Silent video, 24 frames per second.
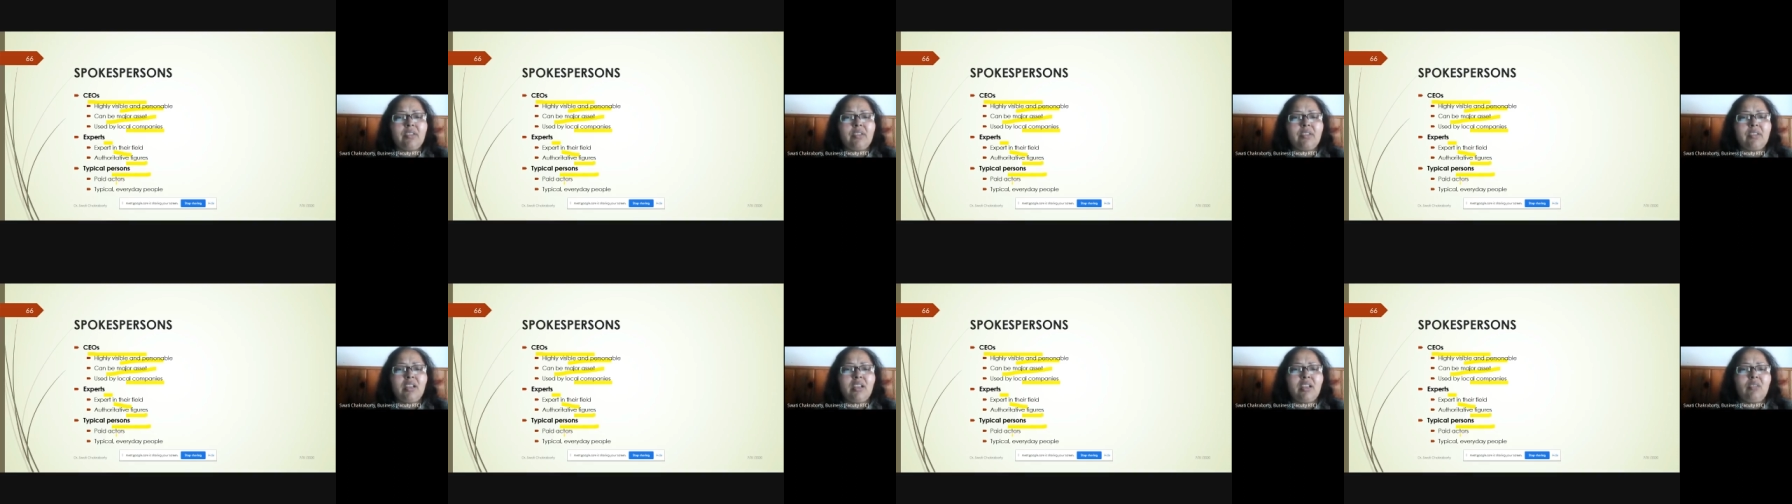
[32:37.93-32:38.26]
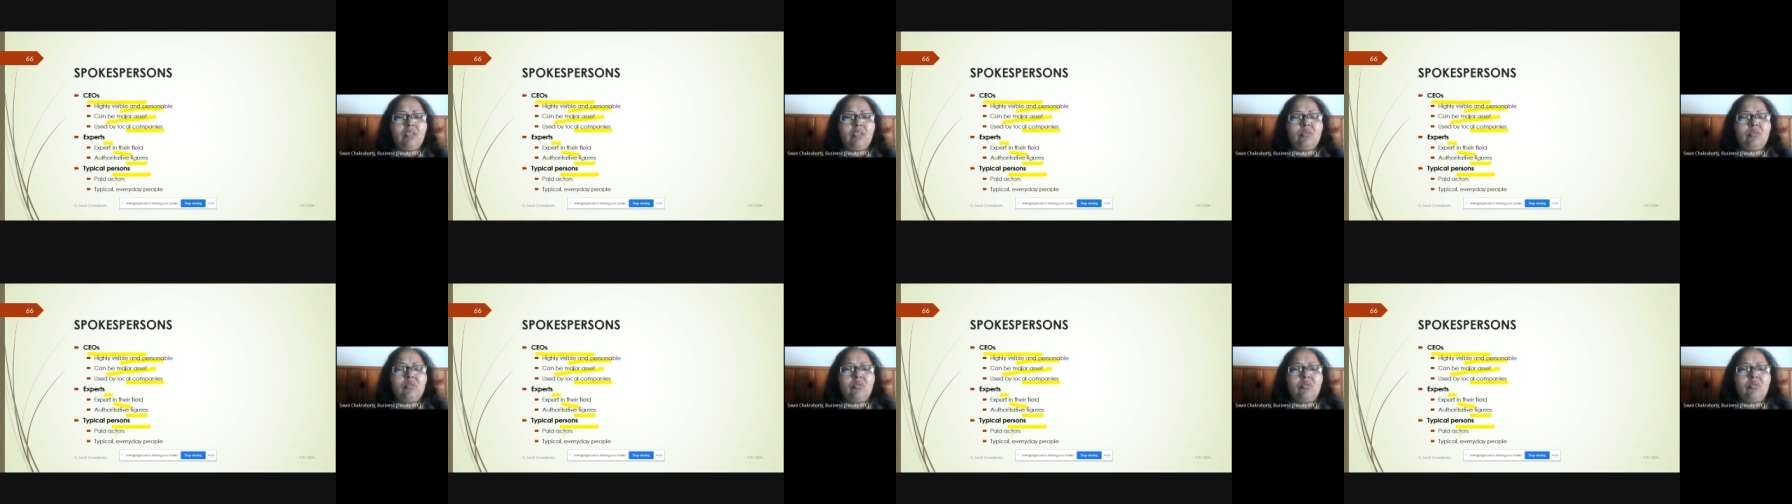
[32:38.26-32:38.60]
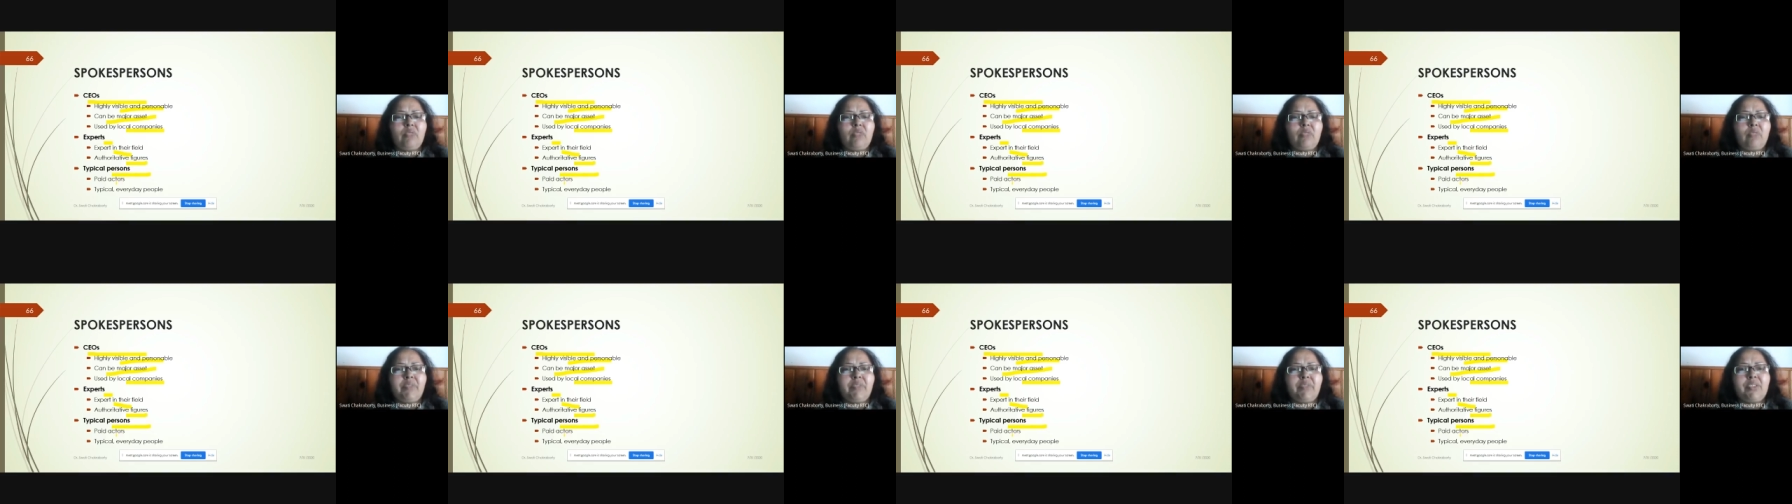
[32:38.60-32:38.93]
who, when
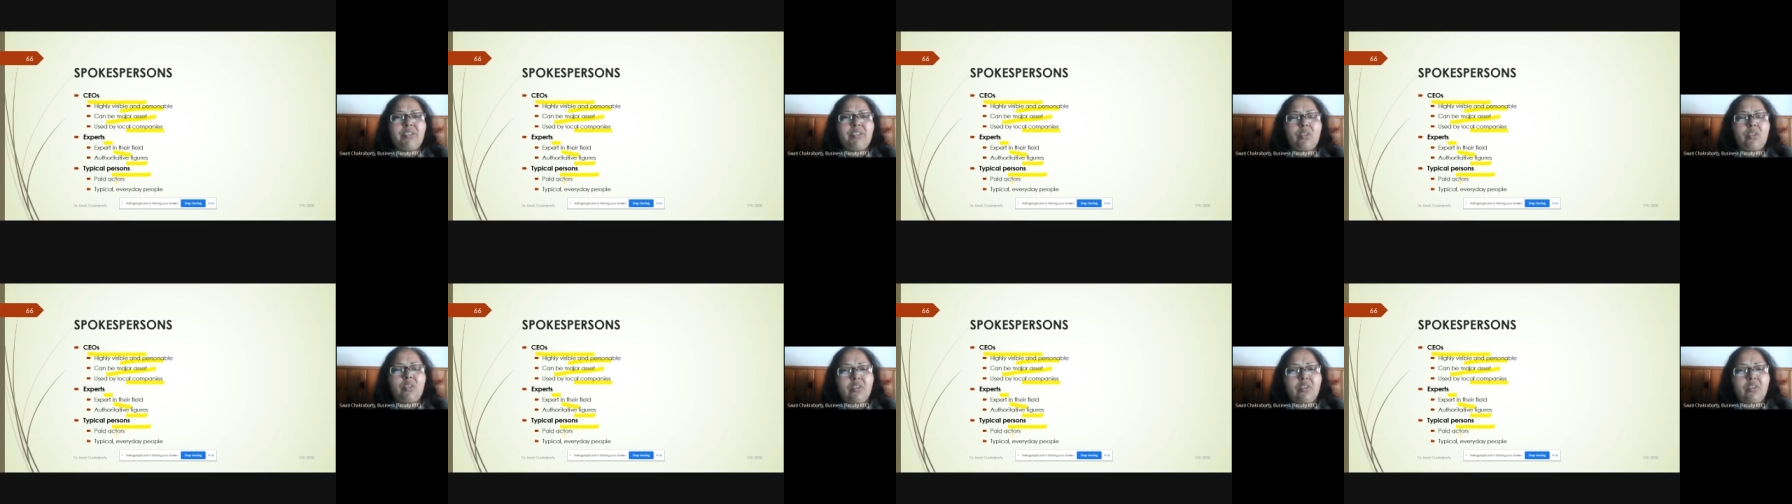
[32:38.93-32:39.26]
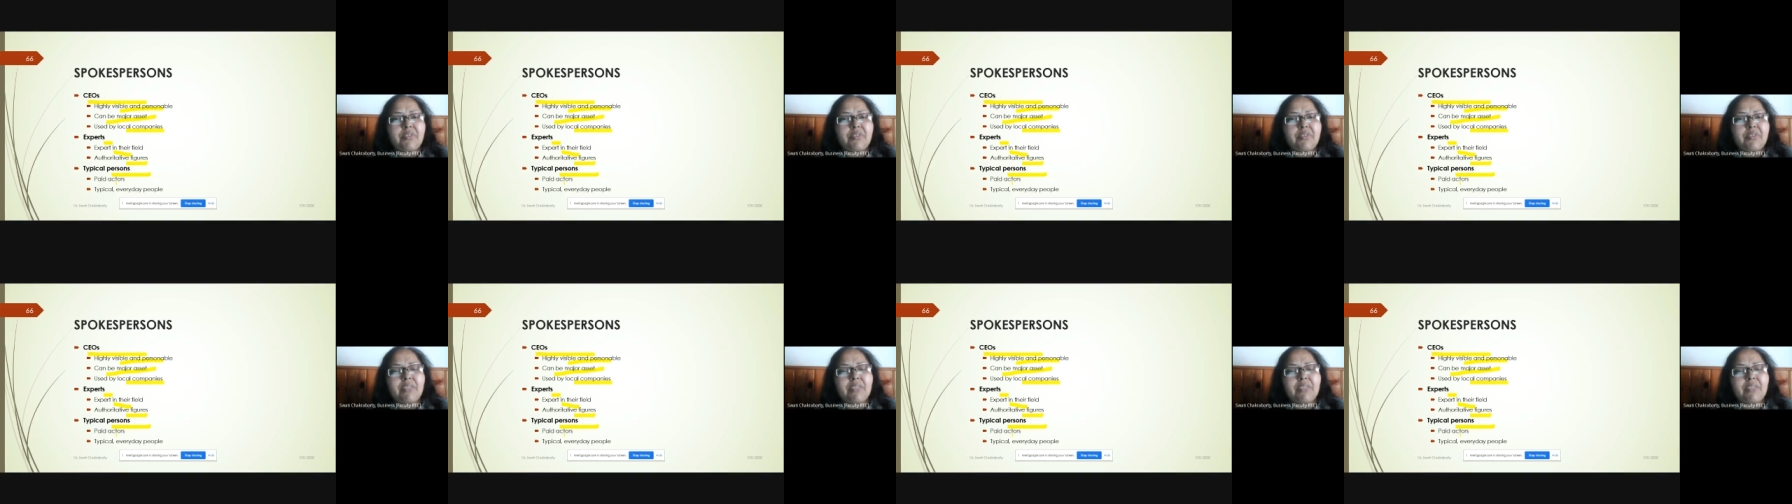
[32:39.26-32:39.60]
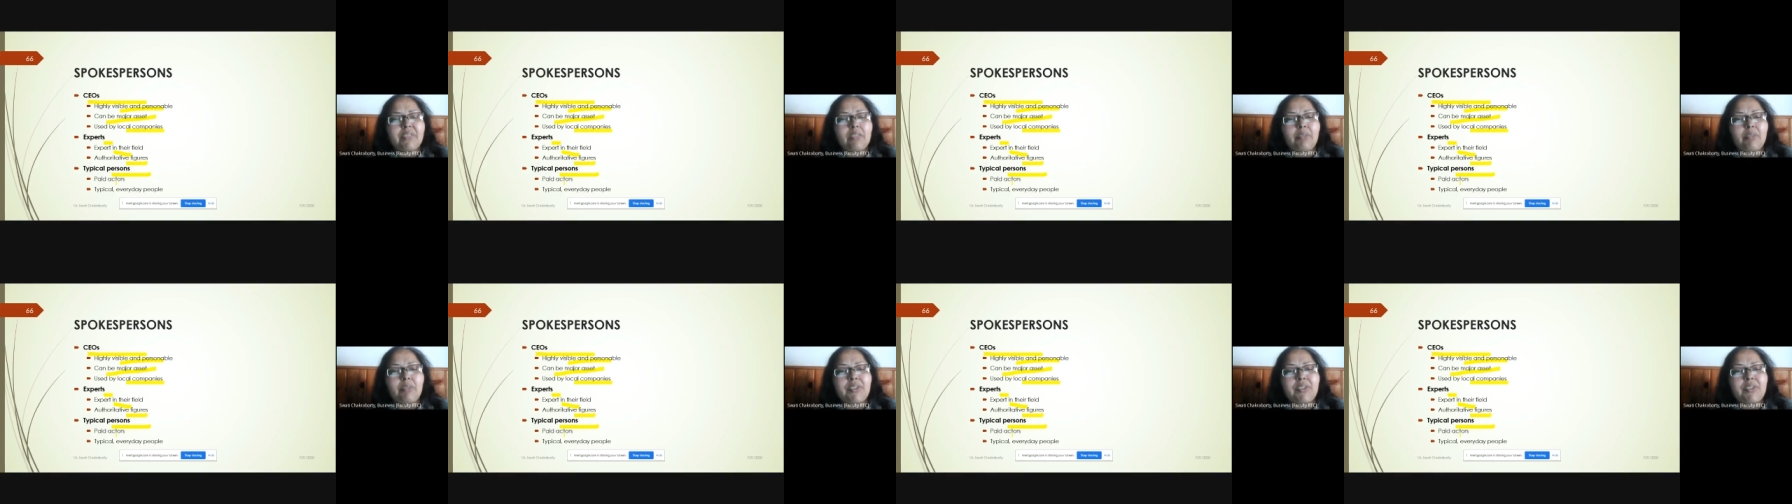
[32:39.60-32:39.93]
we talk of typical
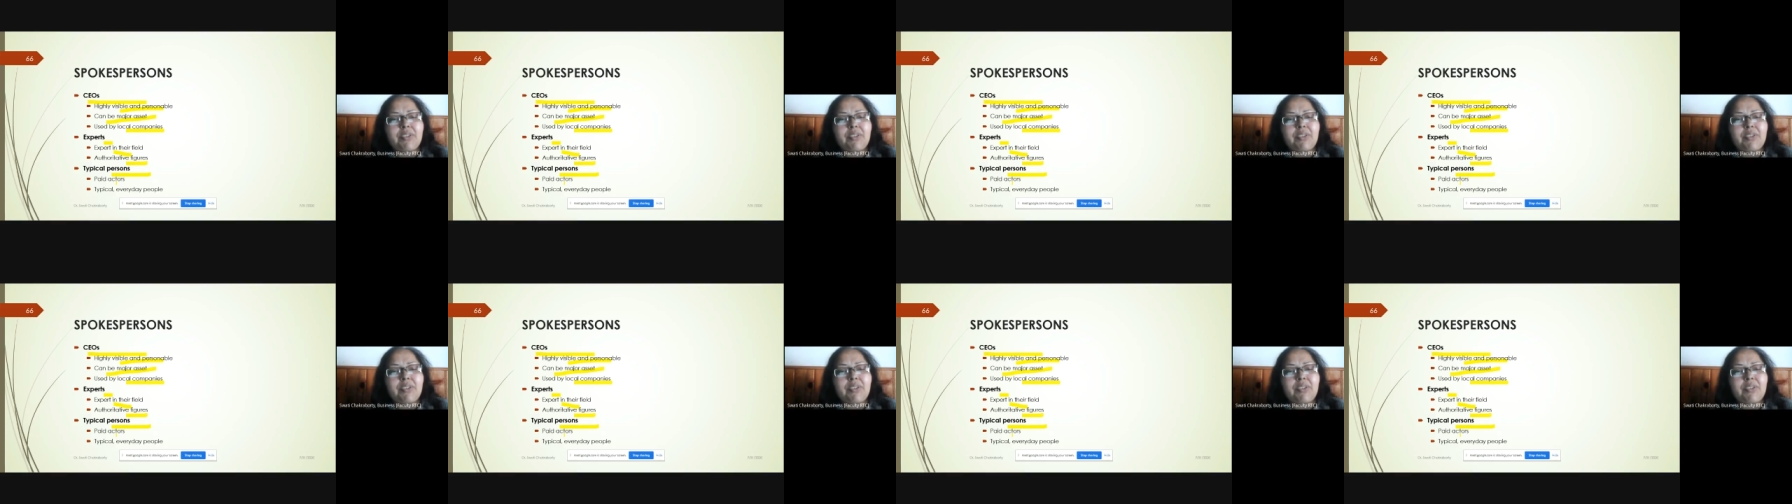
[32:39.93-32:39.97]
persons,